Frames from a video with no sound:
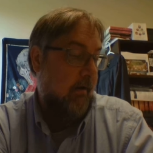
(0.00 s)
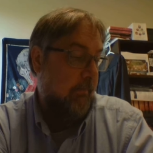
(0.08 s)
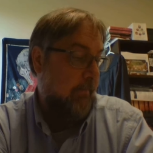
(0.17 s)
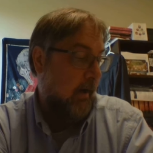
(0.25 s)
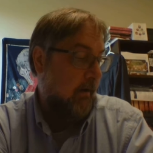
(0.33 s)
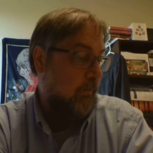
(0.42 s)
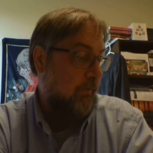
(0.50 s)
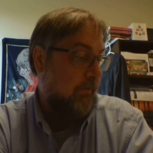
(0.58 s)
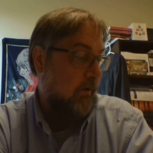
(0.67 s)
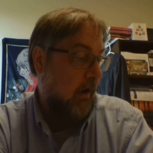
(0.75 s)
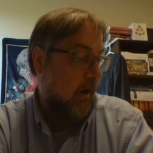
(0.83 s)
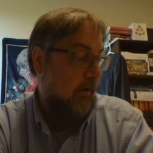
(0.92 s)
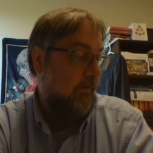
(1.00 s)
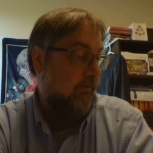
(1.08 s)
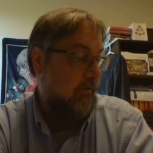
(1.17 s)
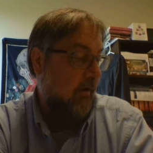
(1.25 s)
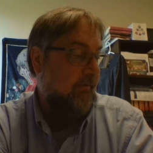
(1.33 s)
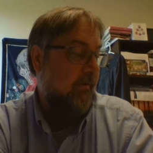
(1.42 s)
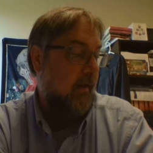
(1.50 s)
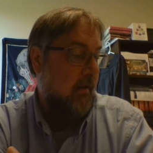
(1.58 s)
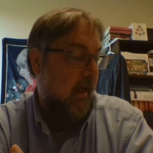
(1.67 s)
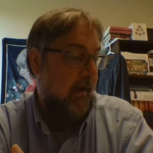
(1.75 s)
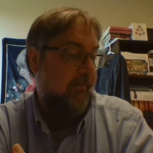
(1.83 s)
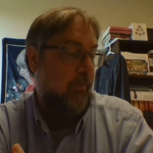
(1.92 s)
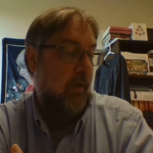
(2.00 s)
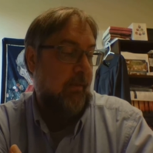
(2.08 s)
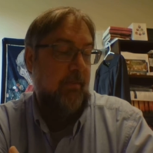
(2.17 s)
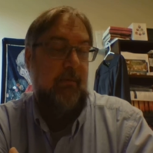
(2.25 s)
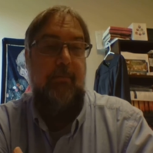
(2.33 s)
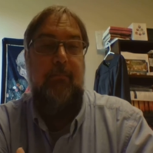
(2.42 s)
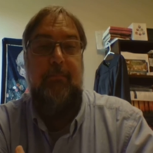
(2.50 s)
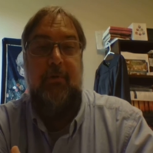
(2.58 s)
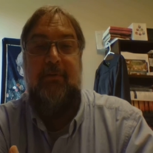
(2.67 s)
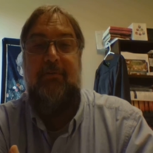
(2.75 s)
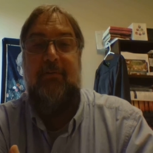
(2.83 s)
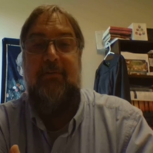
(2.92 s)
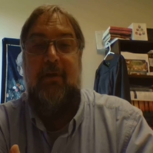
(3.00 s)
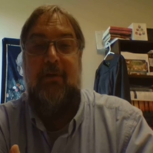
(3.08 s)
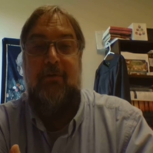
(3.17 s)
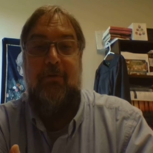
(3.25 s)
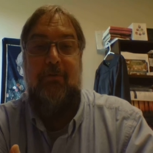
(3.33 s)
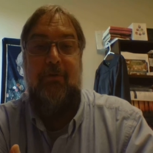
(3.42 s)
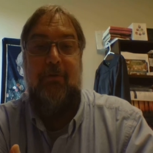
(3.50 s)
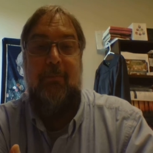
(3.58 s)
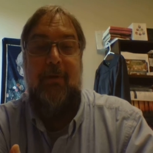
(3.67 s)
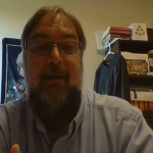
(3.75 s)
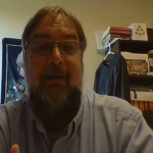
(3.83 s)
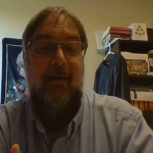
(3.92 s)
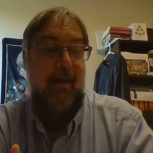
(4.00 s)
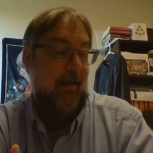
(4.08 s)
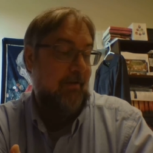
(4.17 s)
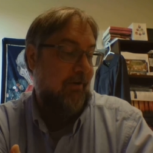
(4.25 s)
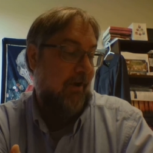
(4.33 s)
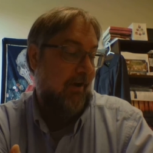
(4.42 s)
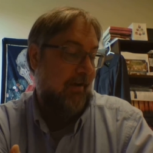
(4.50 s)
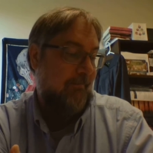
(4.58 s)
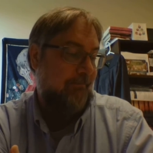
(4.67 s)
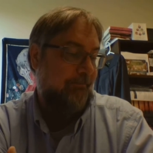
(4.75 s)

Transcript: to bond with the cards, trusting a lot of what the priestess on YouTube had taught.